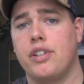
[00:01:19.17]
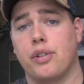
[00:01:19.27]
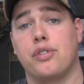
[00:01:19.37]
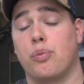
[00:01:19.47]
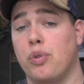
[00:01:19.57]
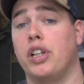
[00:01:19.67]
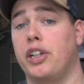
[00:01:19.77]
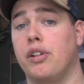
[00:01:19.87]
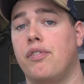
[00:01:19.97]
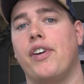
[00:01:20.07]
So it's a
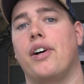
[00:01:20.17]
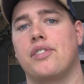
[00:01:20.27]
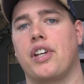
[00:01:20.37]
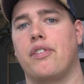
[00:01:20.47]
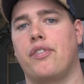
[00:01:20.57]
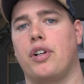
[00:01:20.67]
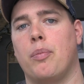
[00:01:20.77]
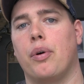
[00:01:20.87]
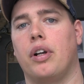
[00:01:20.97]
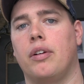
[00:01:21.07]
really good fail-safe for your
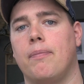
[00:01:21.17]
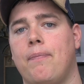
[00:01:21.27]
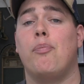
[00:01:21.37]
motor.